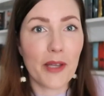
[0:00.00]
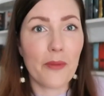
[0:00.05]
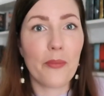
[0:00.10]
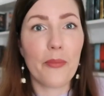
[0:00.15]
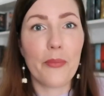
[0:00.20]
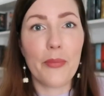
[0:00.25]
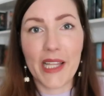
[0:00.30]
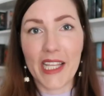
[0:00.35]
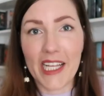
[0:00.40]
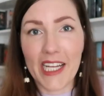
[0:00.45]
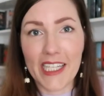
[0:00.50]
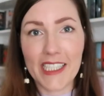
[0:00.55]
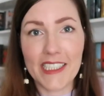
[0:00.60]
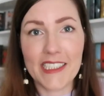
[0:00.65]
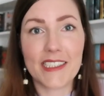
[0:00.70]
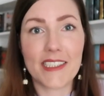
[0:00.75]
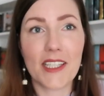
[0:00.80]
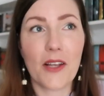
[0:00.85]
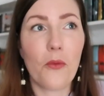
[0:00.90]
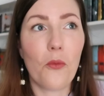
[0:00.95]
in
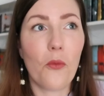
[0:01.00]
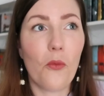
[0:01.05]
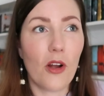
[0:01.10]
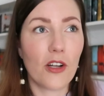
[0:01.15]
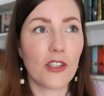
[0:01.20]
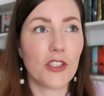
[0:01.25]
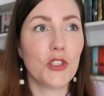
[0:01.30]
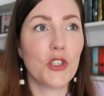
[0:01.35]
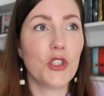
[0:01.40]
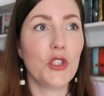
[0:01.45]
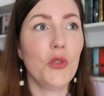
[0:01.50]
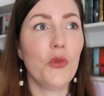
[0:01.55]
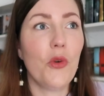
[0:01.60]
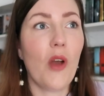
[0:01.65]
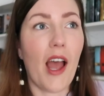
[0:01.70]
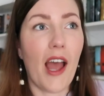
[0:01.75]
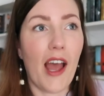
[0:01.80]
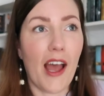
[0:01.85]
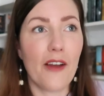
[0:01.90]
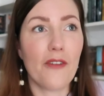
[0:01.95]
place once you
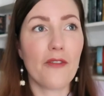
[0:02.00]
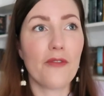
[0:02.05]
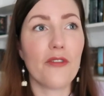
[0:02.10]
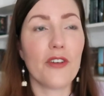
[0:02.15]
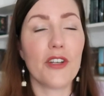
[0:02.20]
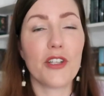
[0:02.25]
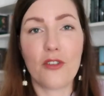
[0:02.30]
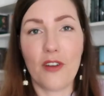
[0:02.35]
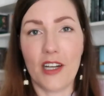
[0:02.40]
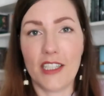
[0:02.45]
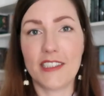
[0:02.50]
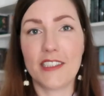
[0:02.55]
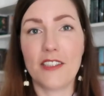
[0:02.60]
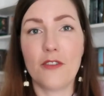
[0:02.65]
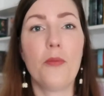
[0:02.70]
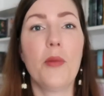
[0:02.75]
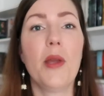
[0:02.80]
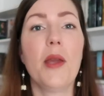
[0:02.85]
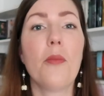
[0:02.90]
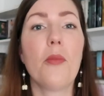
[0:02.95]
have
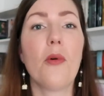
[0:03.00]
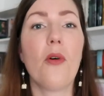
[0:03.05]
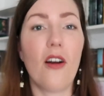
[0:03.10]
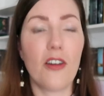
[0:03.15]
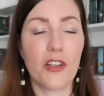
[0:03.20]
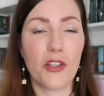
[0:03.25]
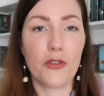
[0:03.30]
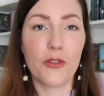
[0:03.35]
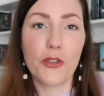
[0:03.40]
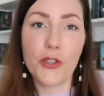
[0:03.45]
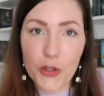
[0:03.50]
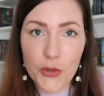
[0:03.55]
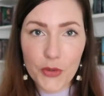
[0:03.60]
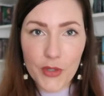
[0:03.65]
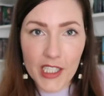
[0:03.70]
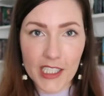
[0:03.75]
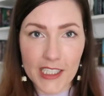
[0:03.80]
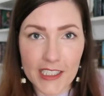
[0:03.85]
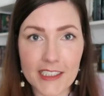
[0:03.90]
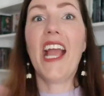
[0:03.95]
aggressive people on your
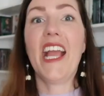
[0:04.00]
unit?